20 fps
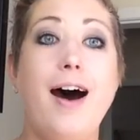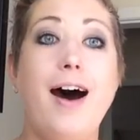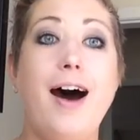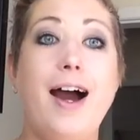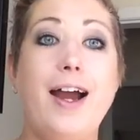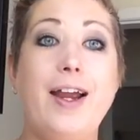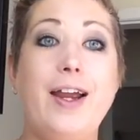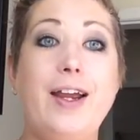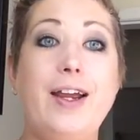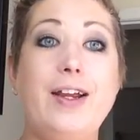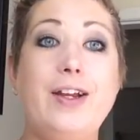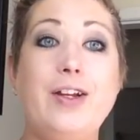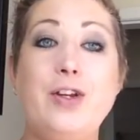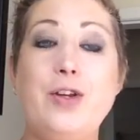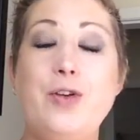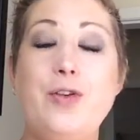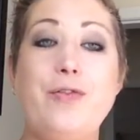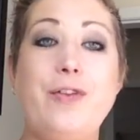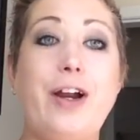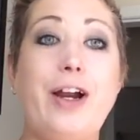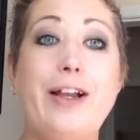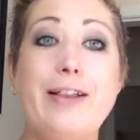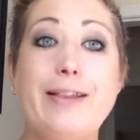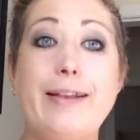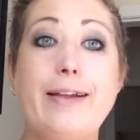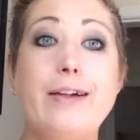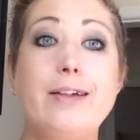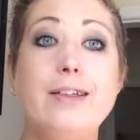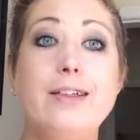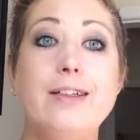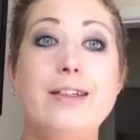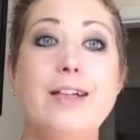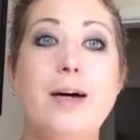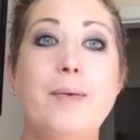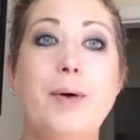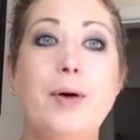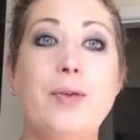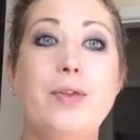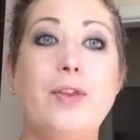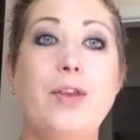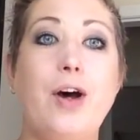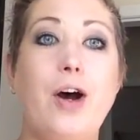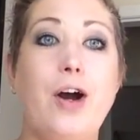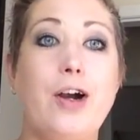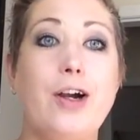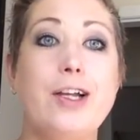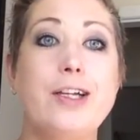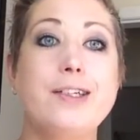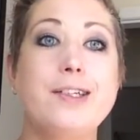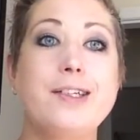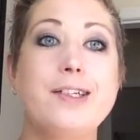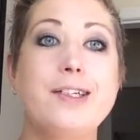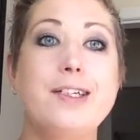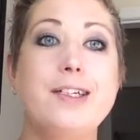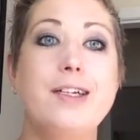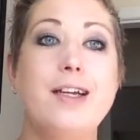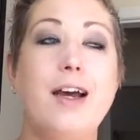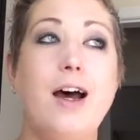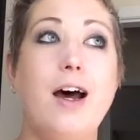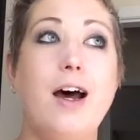I knew very little about the artist.